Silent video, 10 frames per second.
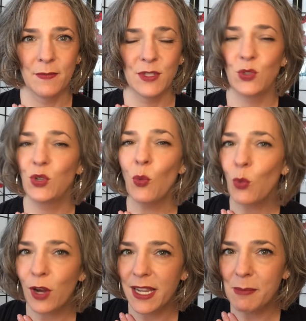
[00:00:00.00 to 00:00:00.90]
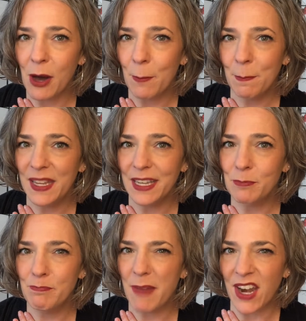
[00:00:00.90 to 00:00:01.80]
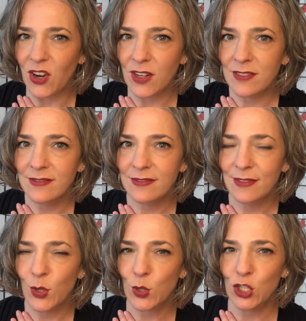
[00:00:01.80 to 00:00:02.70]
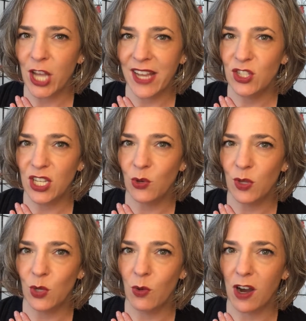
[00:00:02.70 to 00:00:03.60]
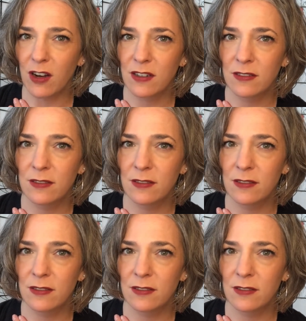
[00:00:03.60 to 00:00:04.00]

So don't worry about being better or changing who you are.